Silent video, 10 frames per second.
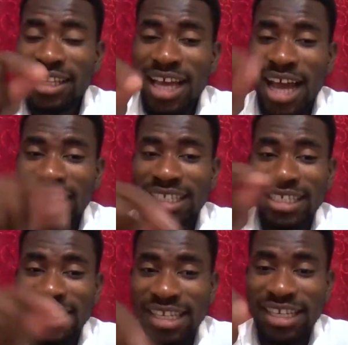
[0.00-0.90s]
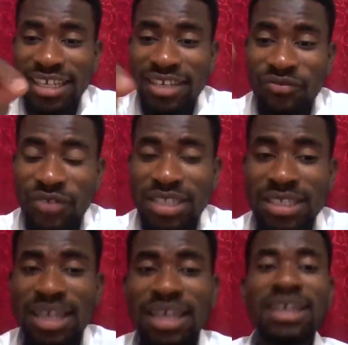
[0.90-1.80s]
as
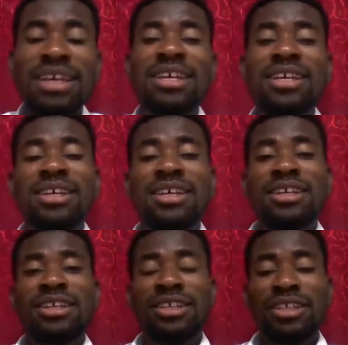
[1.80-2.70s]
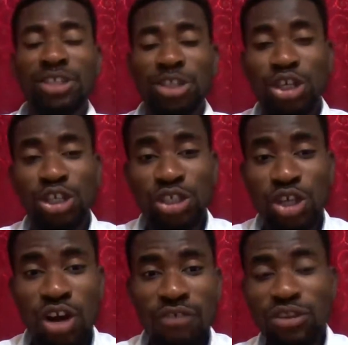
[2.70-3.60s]

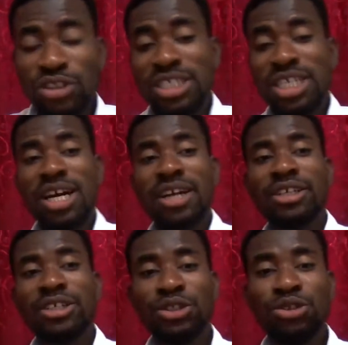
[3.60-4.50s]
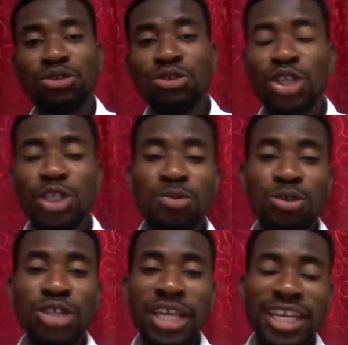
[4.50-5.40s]
e-visa.gov.tr, do not
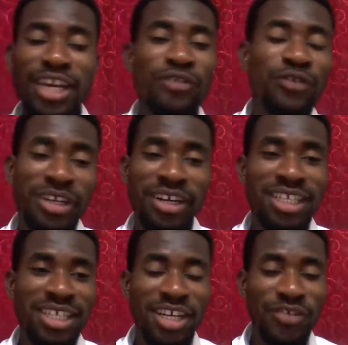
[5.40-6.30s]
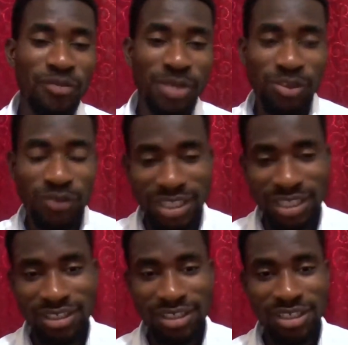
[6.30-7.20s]
put any of your credit card information over there
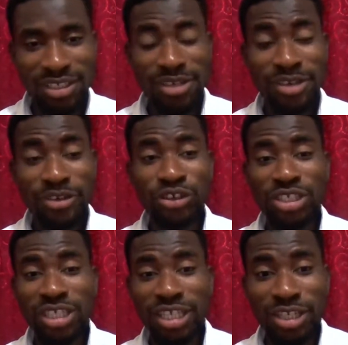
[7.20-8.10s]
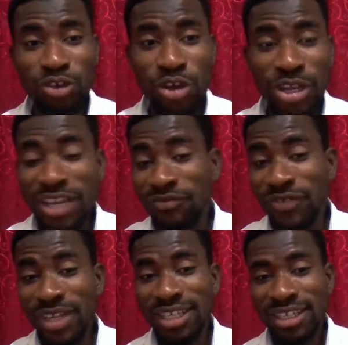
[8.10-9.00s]
because it is going in vain.